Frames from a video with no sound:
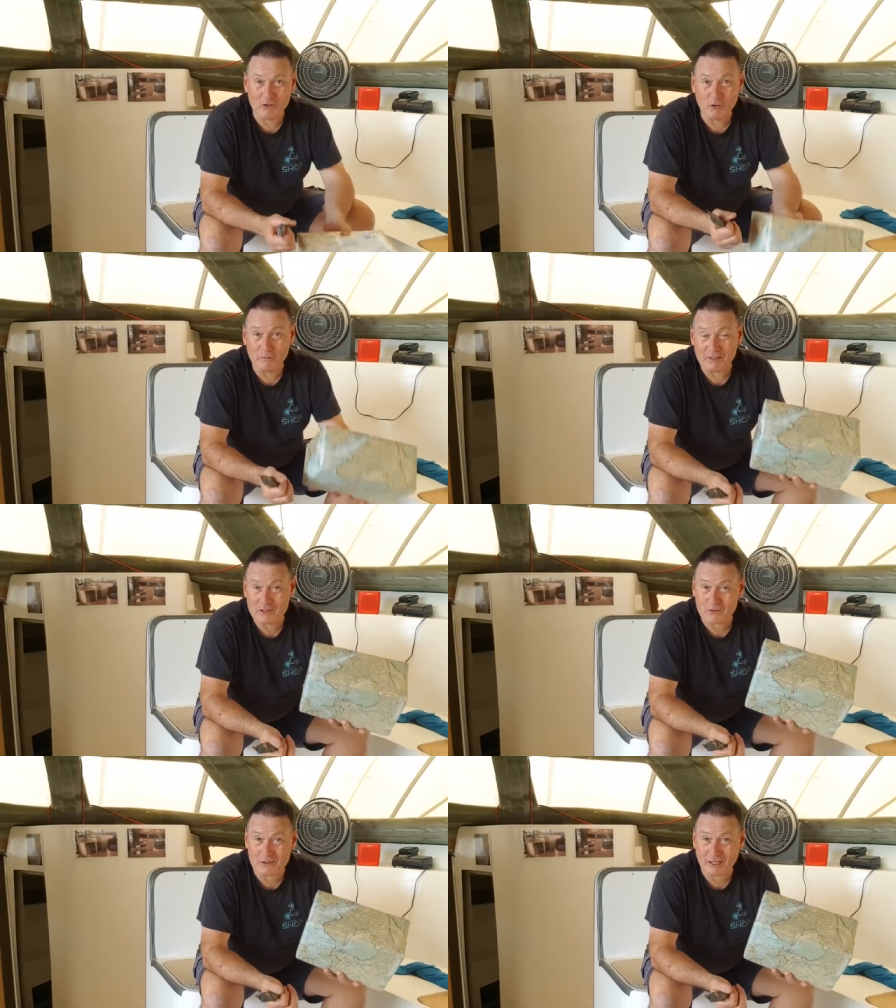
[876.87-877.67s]
Normally
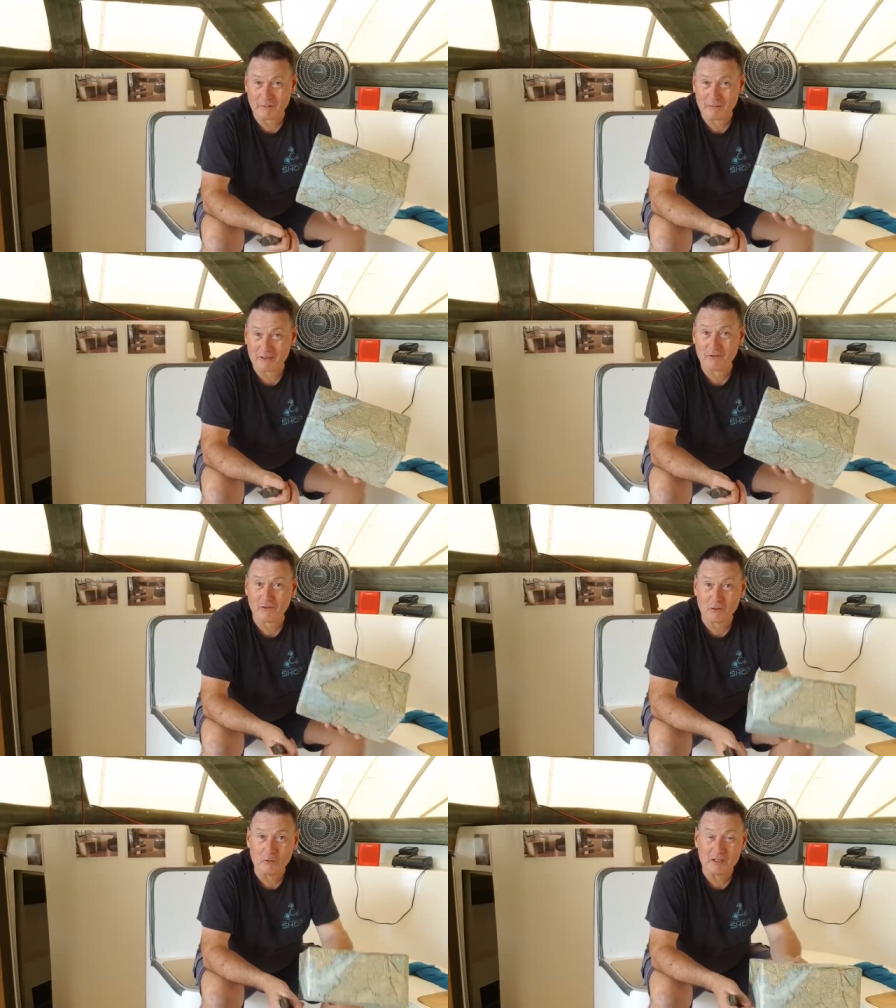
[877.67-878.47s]
this would take about
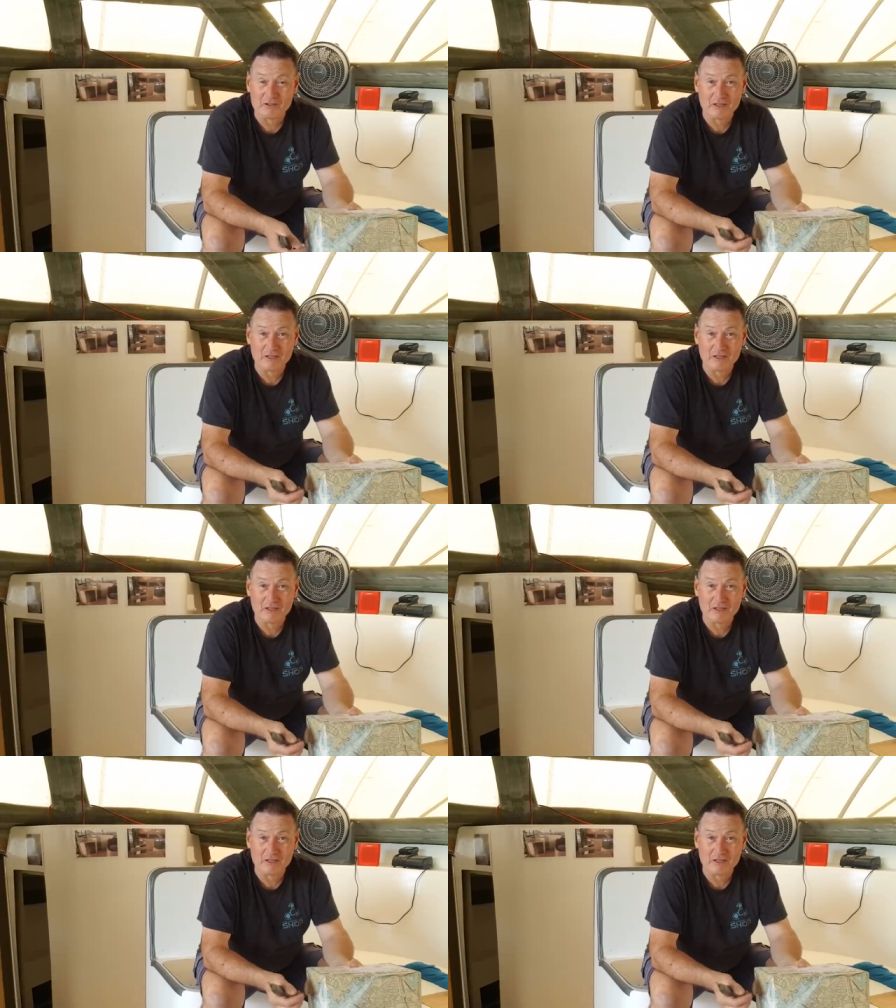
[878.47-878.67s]
three weeks.